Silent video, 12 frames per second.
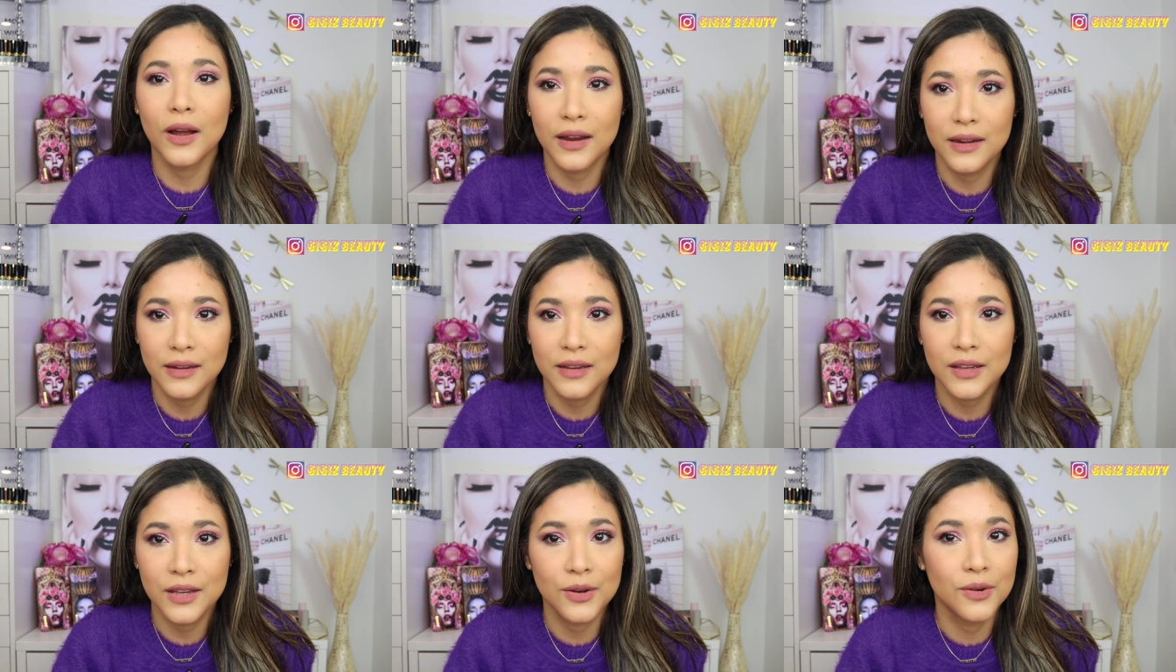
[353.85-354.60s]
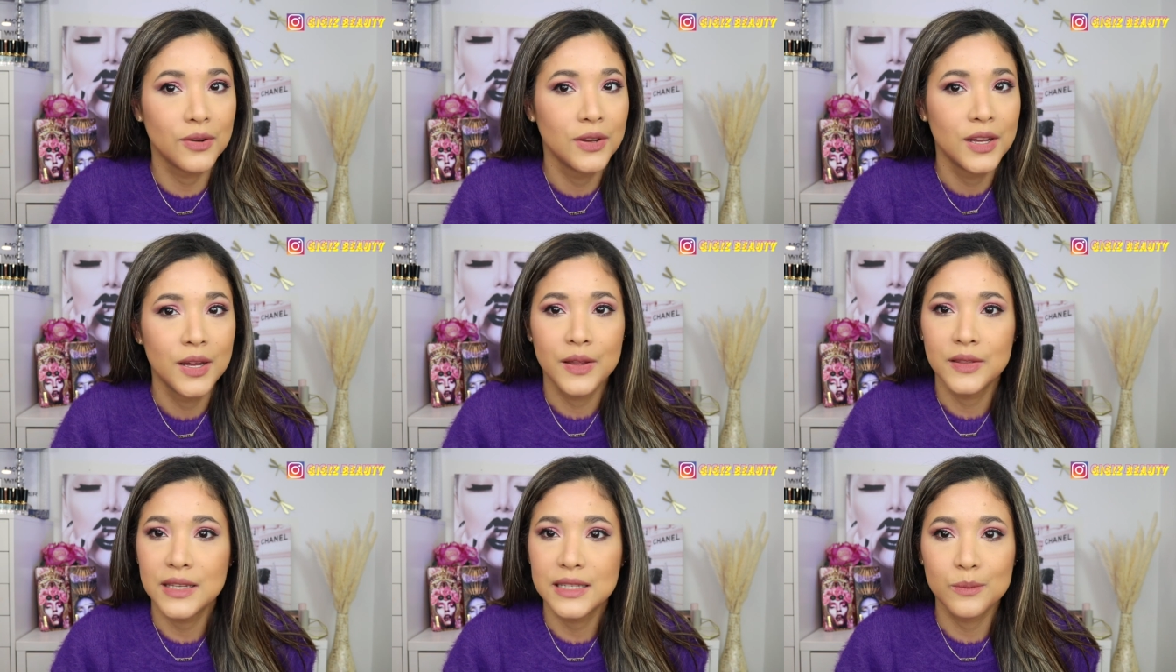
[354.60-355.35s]
want, you know,
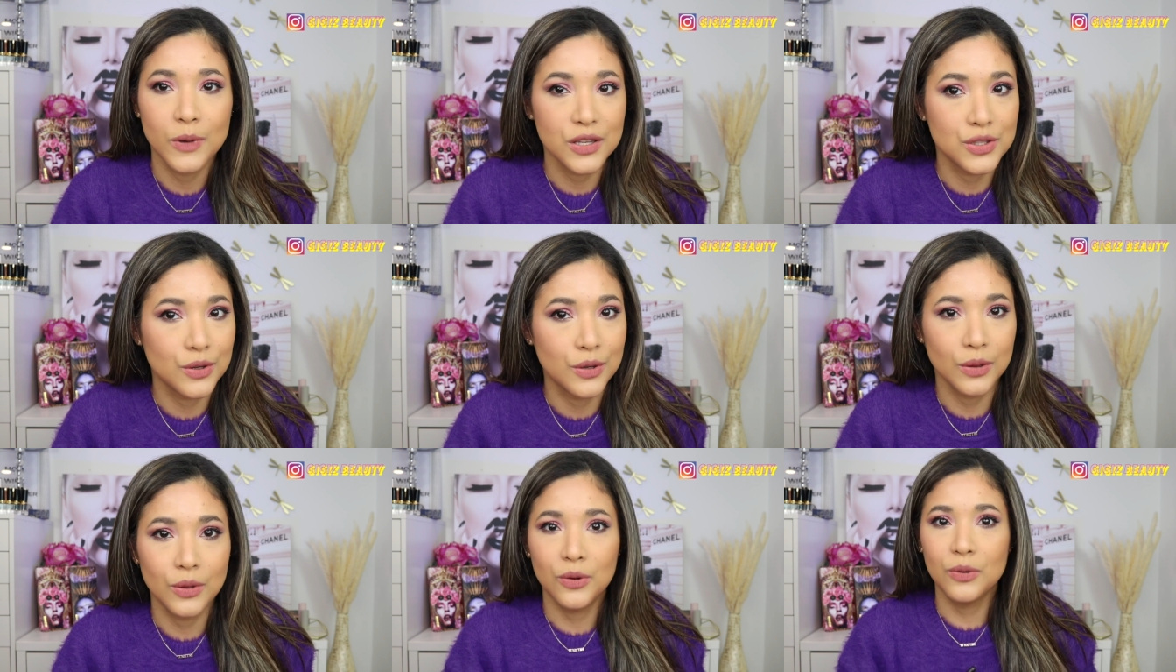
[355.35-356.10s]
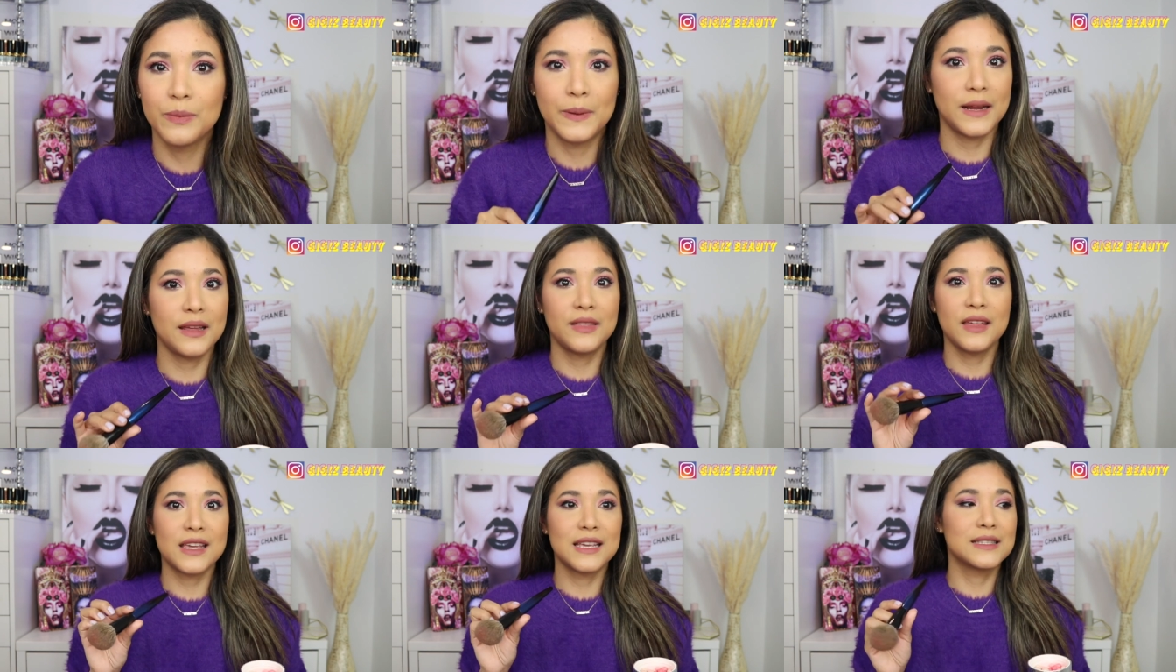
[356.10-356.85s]
this much glow. But I
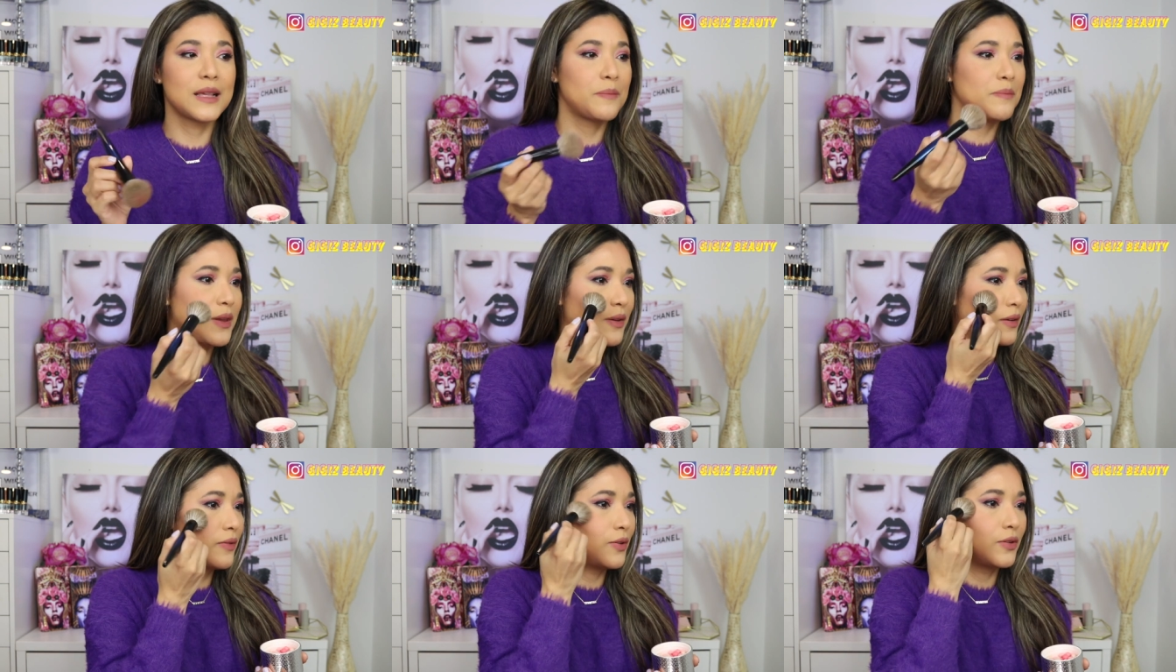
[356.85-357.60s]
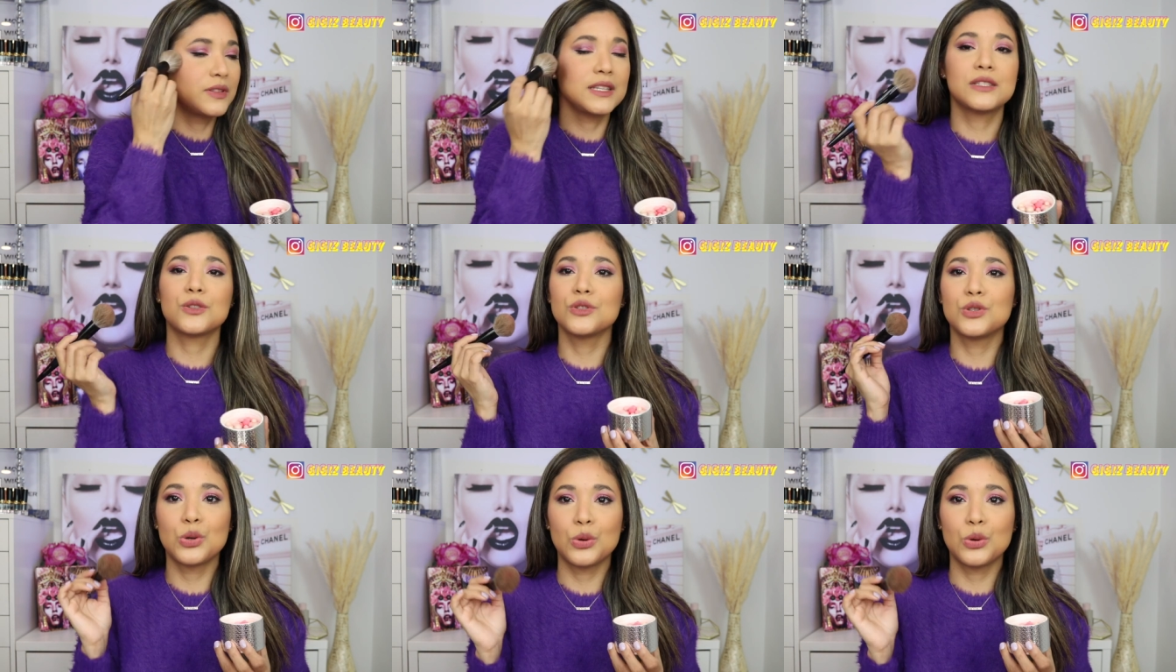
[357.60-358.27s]
think it's beautiful. This could